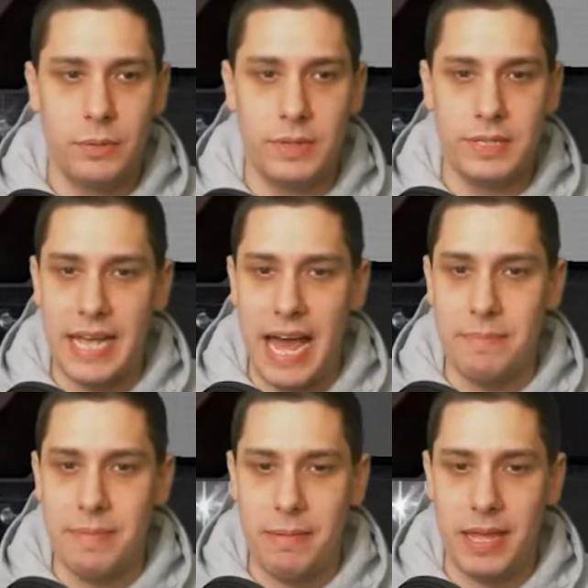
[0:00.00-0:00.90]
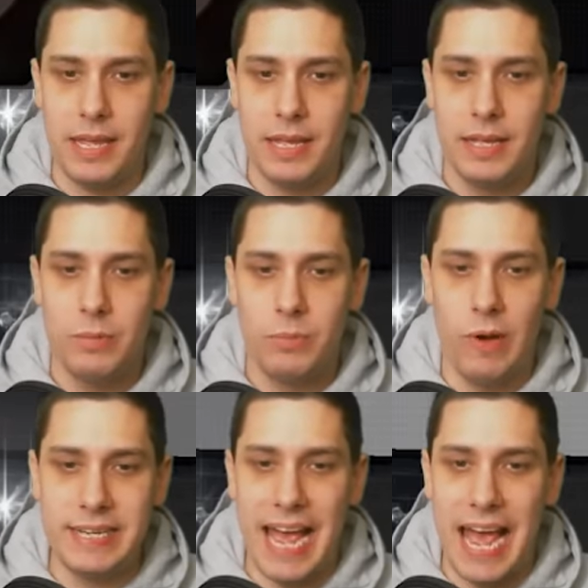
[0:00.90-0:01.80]
one time, baby,
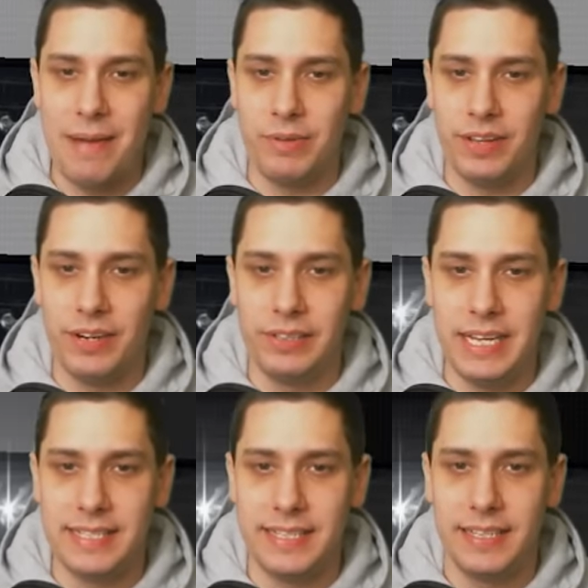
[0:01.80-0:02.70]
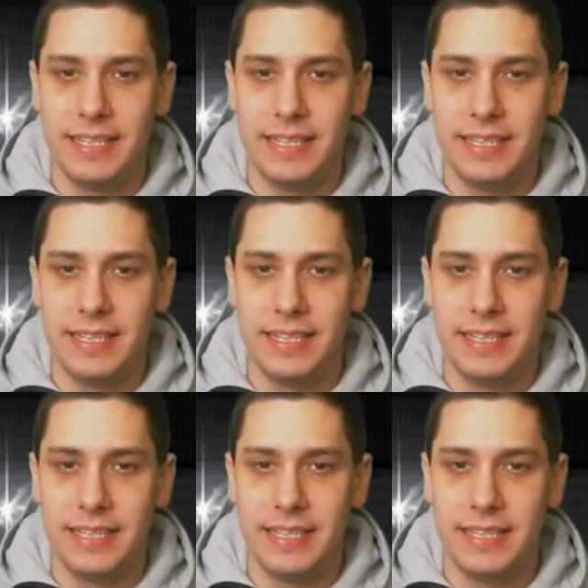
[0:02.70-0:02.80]
one time with an elite.